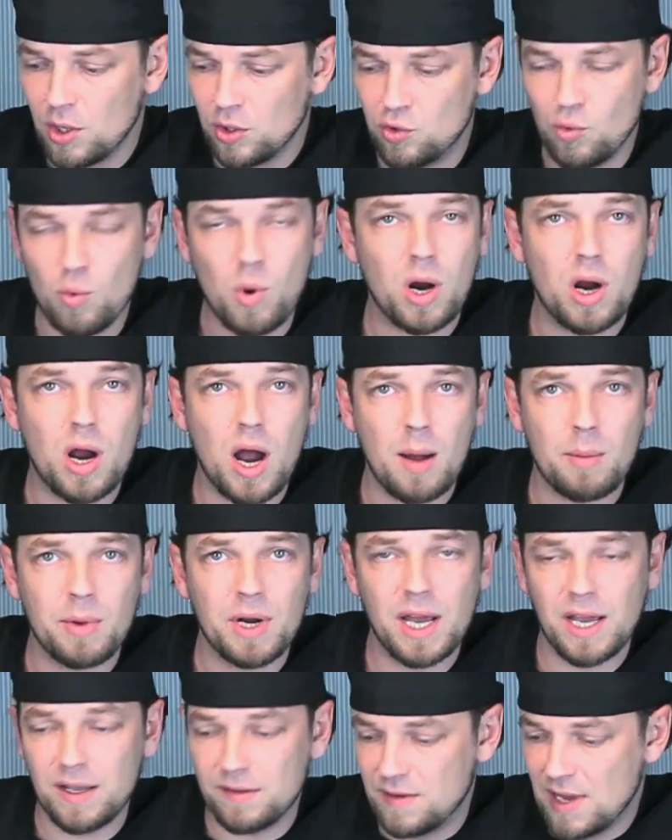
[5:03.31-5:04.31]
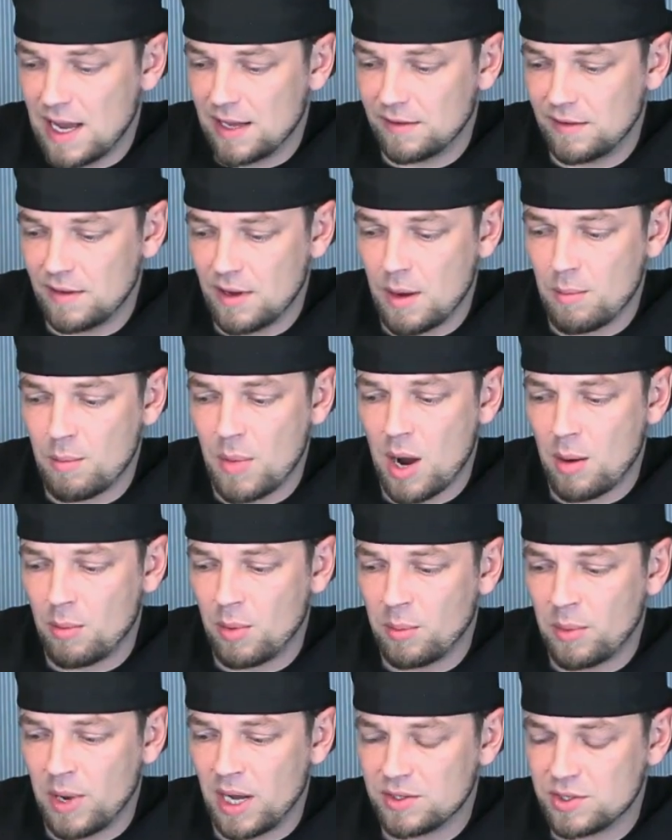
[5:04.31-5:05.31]
to accommodate that uh,
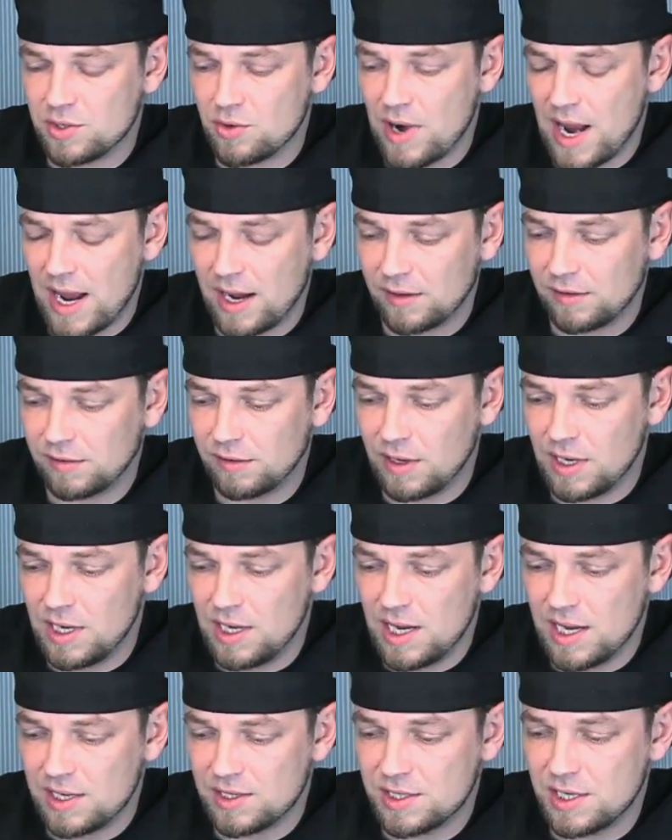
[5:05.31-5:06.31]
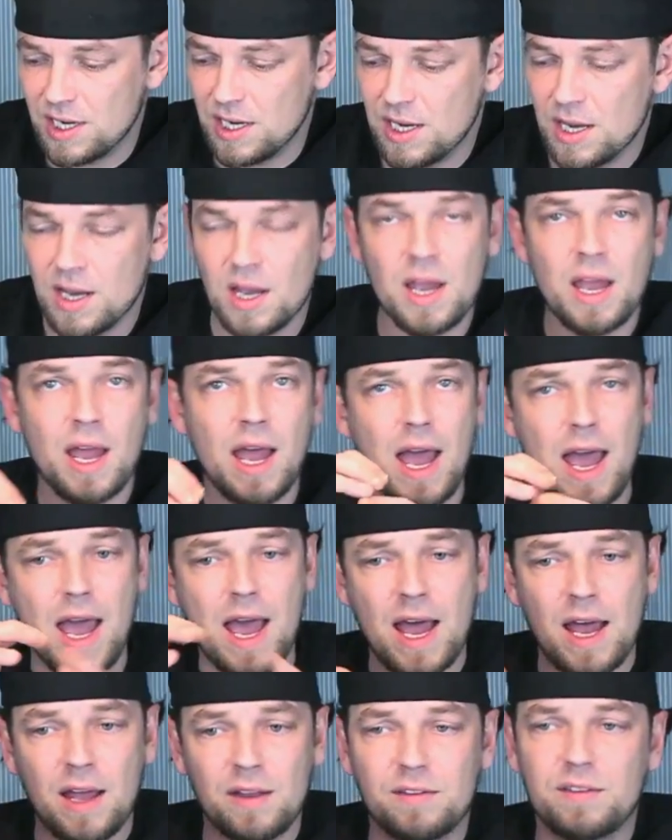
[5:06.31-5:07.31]
Monster Master X ESC.
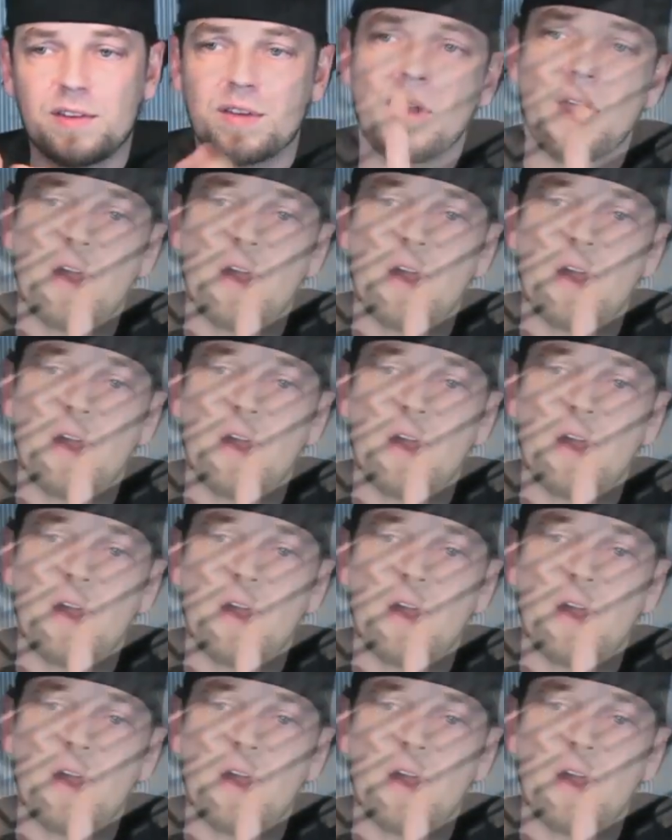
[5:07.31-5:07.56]
And